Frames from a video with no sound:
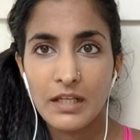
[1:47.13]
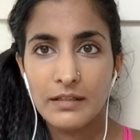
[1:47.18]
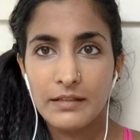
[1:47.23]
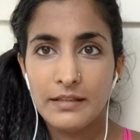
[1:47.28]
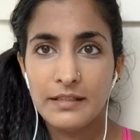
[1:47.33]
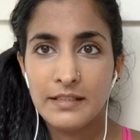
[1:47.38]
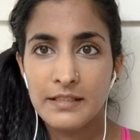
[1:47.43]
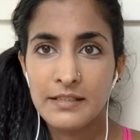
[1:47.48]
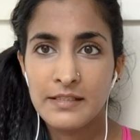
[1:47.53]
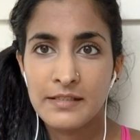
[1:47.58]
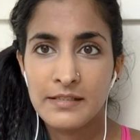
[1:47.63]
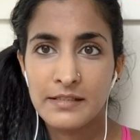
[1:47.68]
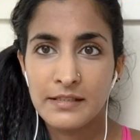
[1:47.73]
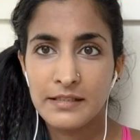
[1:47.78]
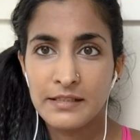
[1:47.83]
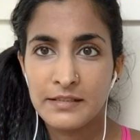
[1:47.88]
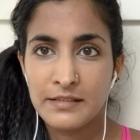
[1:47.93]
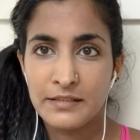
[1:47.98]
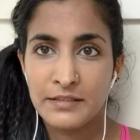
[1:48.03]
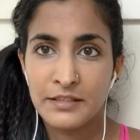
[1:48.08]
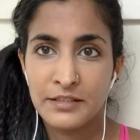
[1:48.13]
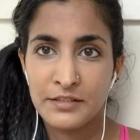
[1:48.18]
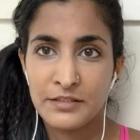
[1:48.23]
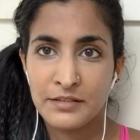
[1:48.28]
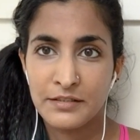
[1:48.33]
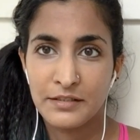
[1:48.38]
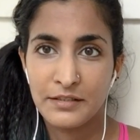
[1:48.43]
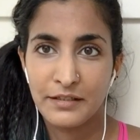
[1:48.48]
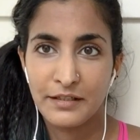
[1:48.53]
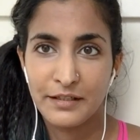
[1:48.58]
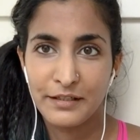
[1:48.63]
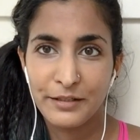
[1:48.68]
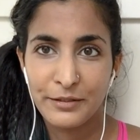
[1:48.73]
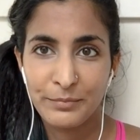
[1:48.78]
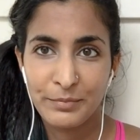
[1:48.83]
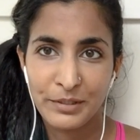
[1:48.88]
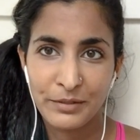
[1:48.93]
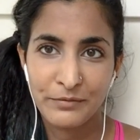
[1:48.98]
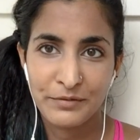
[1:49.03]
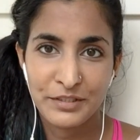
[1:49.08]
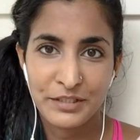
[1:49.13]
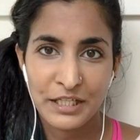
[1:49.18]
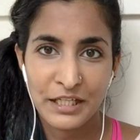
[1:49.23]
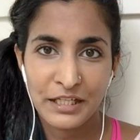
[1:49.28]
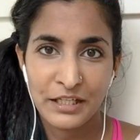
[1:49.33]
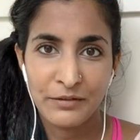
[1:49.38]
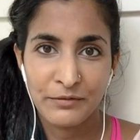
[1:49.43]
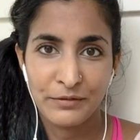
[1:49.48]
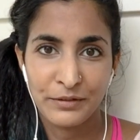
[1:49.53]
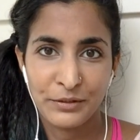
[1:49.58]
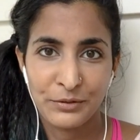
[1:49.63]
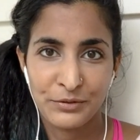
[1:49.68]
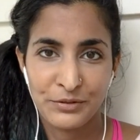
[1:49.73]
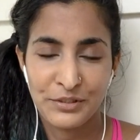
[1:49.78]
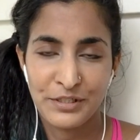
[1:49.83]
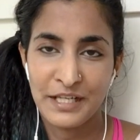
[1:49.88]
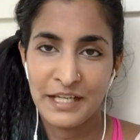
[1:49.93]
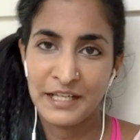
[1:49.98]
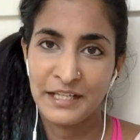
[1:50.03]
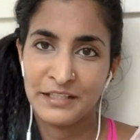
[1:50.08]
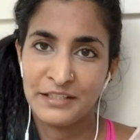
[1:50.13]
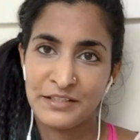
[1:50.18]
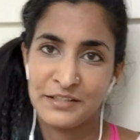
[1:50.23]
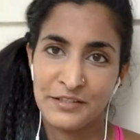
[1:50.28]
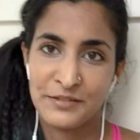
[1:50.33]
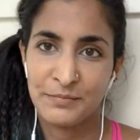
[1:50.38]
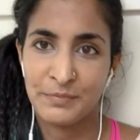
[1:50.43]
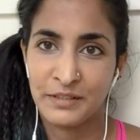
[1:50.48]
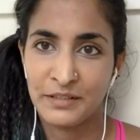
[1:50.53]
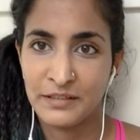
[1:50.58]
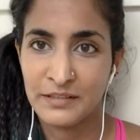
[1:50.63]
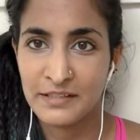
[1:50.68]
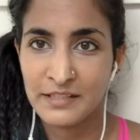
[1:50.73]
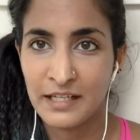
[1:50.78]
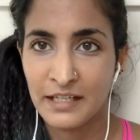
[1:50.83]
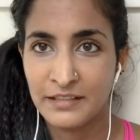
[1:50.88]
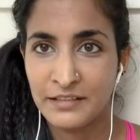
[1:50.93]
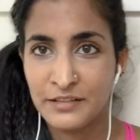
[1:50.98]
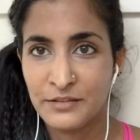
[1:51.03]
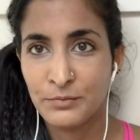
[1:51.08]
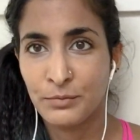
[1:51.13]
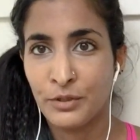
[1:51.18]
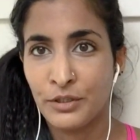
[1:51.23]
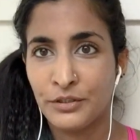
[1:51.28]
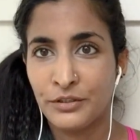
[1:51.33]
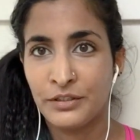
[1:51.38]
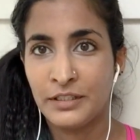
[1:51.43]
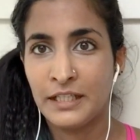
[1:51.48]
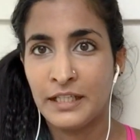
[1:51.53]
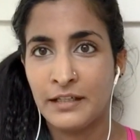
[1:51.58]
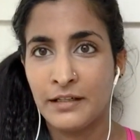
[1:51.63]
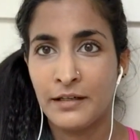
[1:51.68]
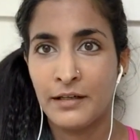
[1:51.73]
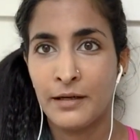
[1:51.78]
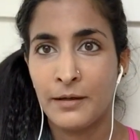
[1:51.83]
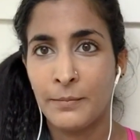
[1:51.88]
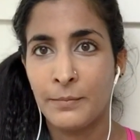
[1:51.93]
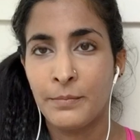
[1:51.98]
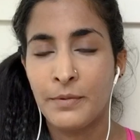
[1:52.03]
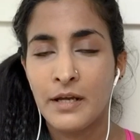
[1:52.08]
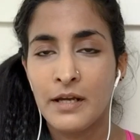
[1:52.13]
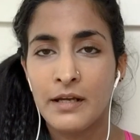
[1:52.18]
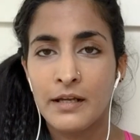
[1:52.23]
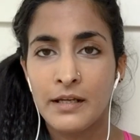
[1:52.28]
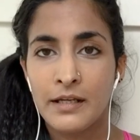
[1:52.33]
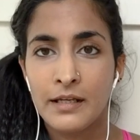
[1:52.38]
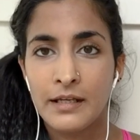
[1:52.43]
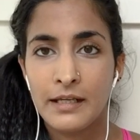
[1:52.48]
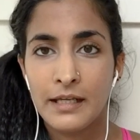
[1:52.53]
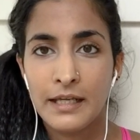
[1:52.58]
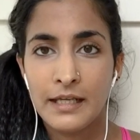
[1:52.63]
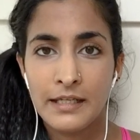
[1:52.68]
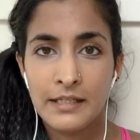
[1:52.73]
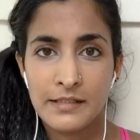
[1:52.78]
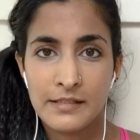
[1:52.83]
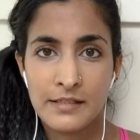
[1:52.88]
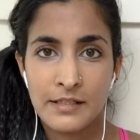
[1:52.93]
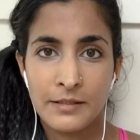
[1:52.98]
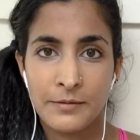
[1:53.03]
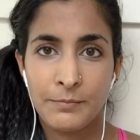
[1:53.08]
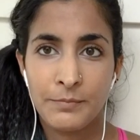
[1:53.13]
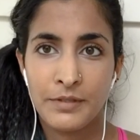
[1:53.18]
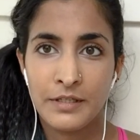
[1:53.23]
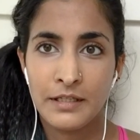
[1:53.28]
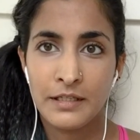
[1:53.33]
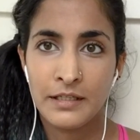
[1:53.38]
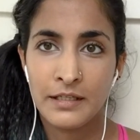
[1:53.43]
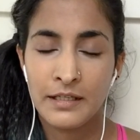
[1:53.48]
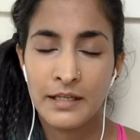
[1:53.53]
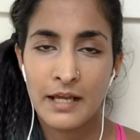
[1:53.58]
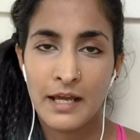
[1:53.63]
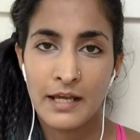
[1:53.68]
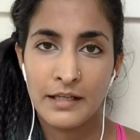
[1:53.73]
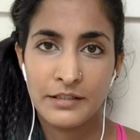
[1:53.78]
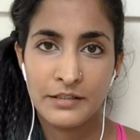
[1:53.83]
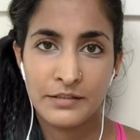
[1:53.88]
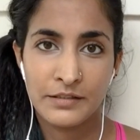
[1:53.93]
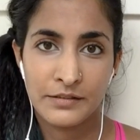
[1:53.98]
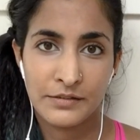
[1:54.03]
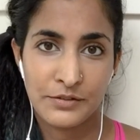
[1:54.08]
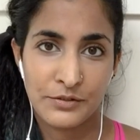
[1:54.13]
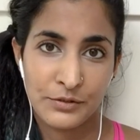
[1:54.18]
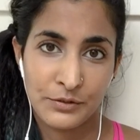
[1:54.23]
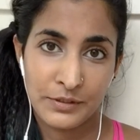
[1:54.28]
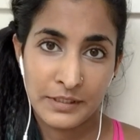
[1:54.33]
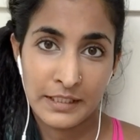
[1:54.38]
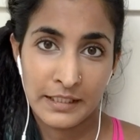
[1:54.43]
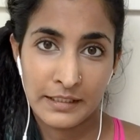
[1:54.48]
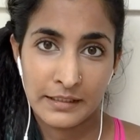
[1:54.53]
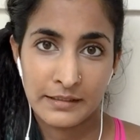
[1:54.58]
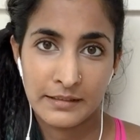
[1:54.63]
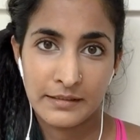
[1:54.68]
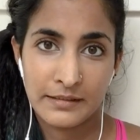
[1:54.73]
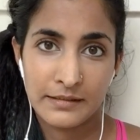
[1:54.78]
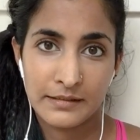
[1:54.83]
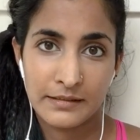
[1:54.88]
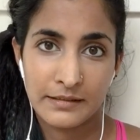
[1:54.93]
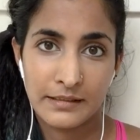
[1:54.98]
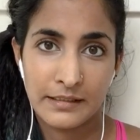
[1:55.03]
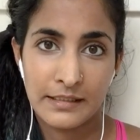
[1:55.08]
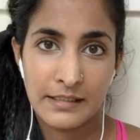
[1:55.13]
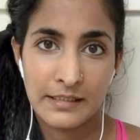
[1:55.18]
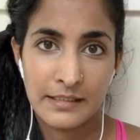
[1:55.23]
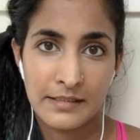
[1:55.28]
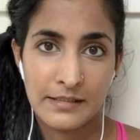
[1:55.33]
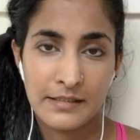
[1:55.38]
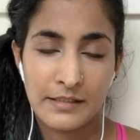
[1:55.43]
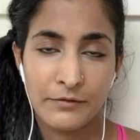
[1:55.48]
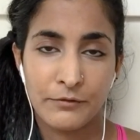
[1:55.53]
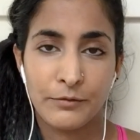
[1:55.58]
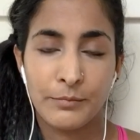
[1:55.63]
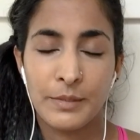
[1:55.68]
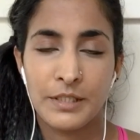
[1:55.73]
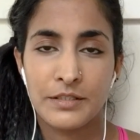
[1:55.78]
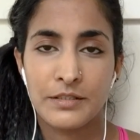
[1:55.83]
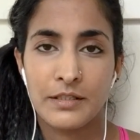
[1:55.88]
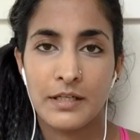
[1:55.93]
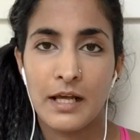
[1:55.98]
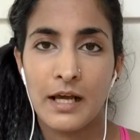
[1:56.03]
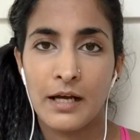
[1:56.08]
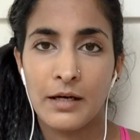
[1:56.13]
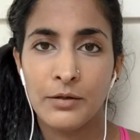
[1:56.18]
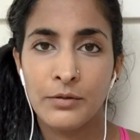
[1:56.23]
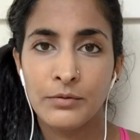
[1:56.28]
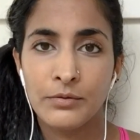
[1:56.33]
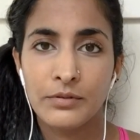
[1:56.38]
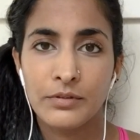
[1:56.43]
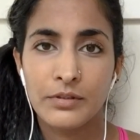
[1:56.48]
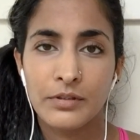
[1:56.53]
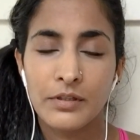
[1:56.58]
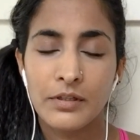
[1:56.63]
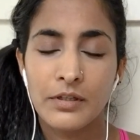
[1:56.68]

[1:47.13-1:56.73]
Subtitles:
this is just a little bit of a shaky video today, just because I just wanted to get it up ASAP, just to get this information out.